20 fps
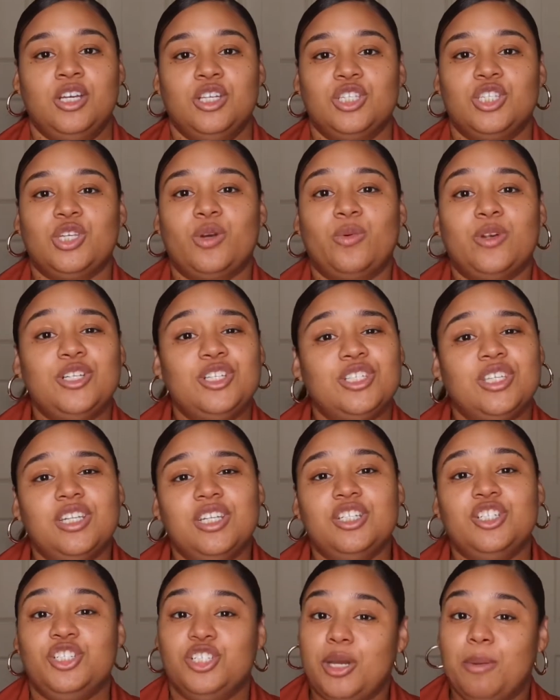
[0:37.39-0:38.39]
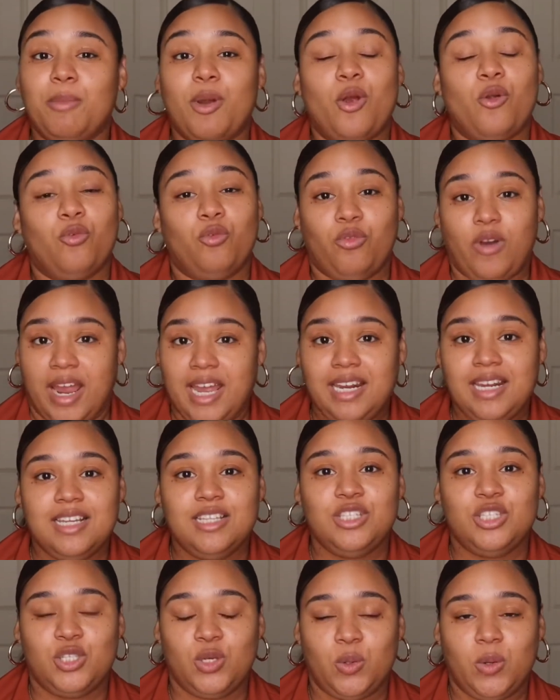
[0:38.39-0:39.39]
So we're just gonna jump right
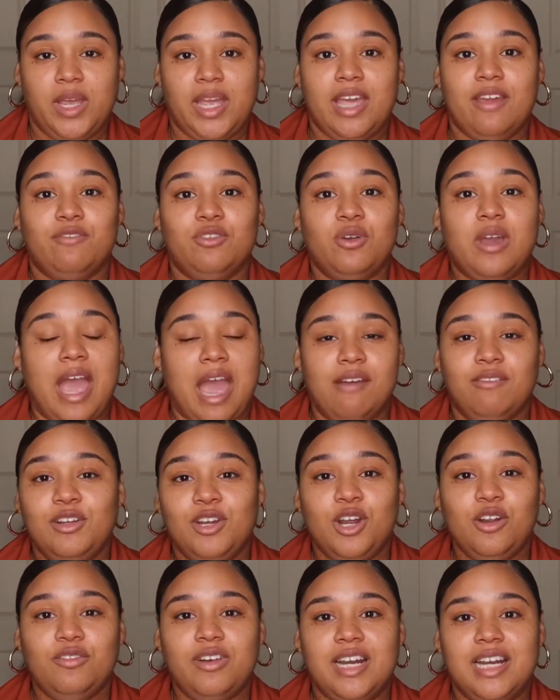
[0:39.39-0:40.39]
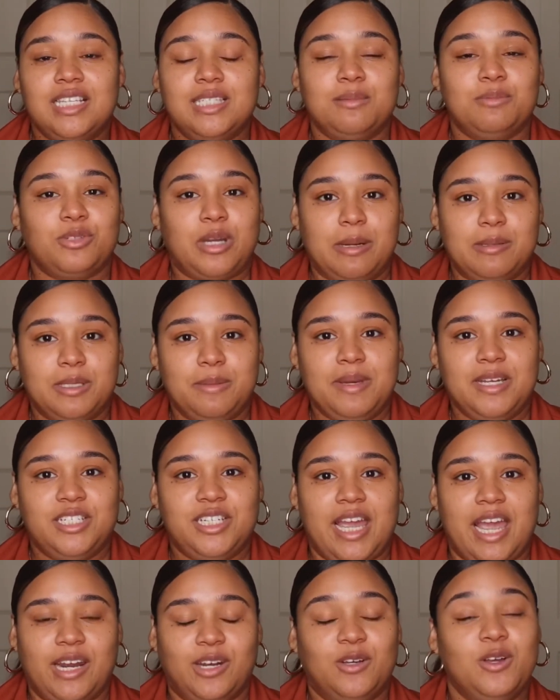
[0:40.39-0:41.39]
into it. If you haven't already subscribed to my
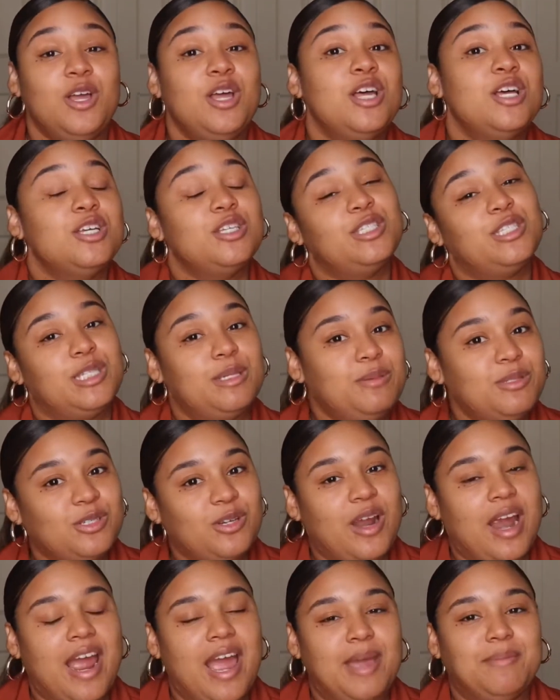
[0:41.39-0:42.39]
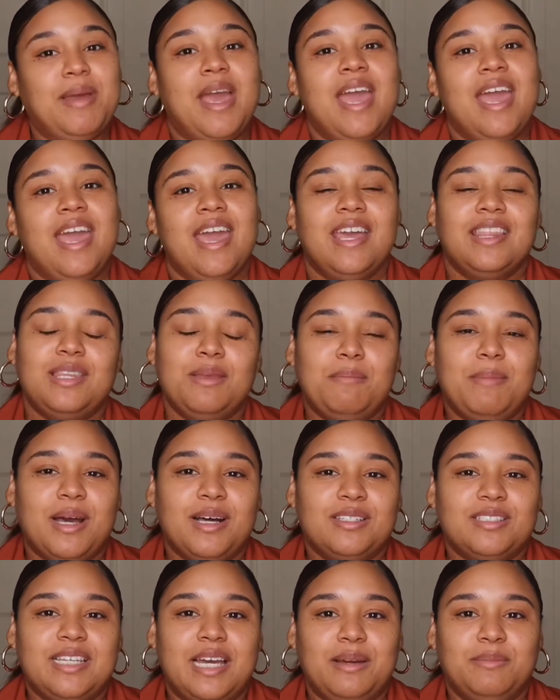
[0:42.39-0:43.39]
channel, subscribe, hit the
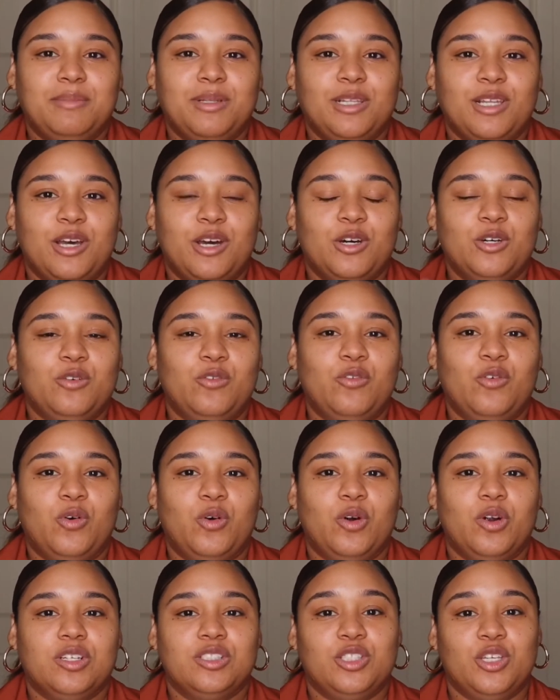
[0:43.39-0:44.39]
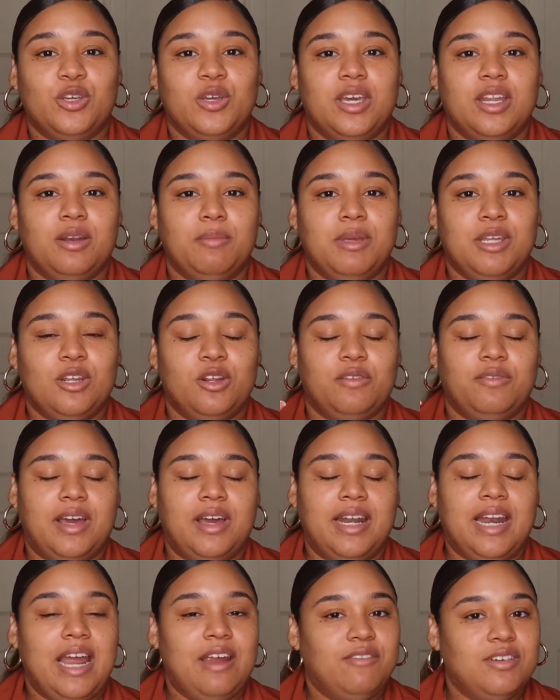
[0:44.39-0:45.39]
bell down below so you can be
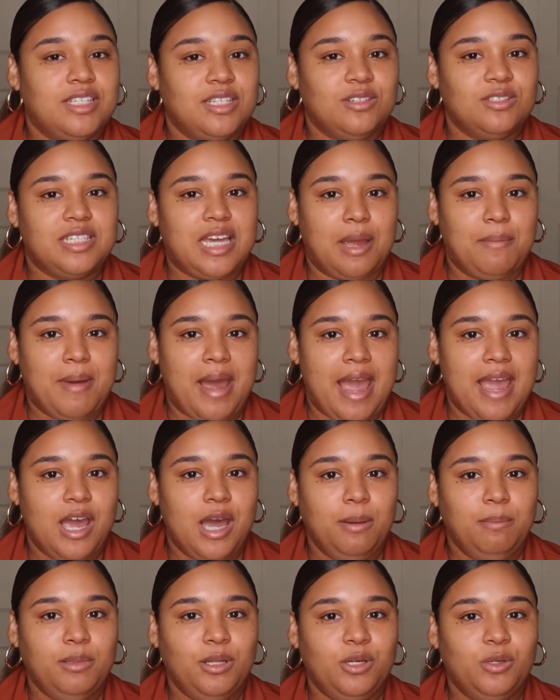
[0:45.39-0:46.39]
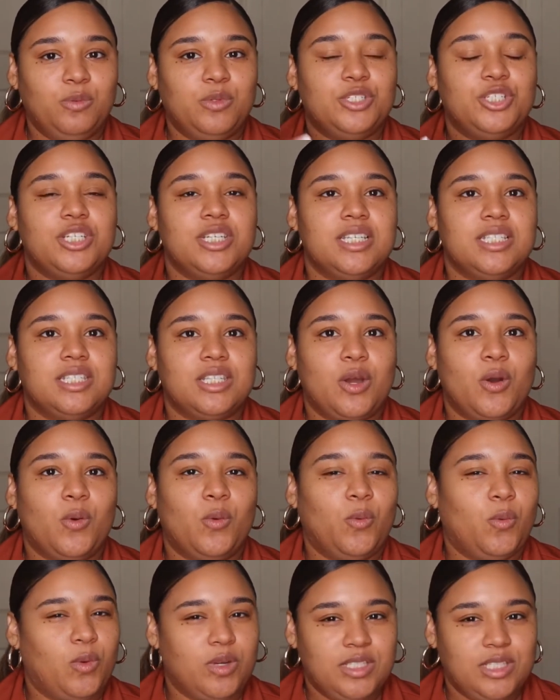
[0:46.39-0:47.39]
notified every single time I upload, which is
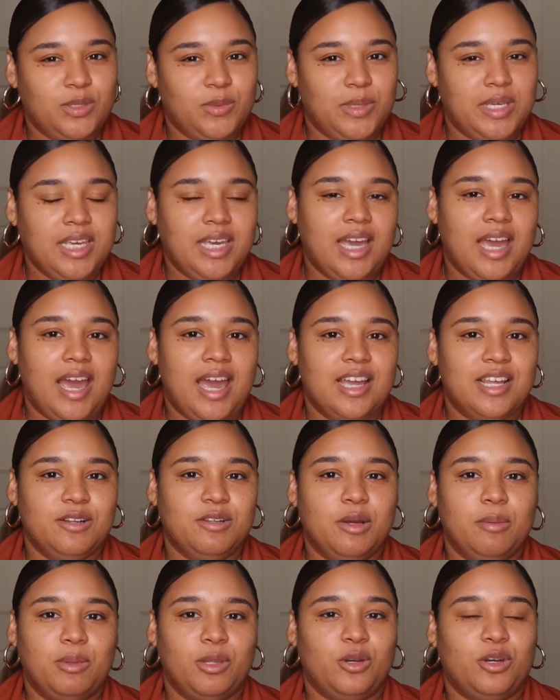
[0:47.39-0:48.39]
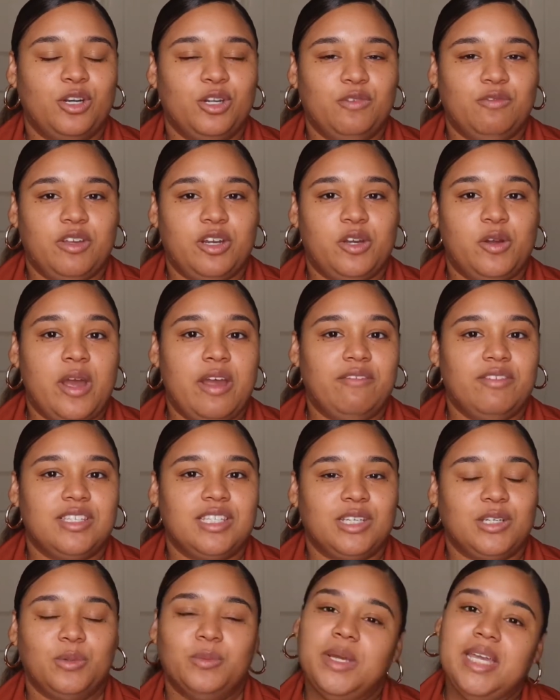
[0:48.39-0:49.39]
once a week. I upload a new video every
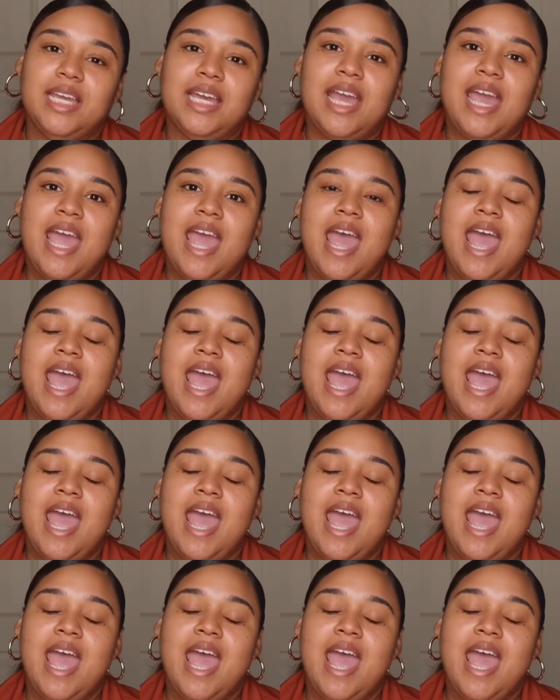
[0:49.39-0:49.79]
single week.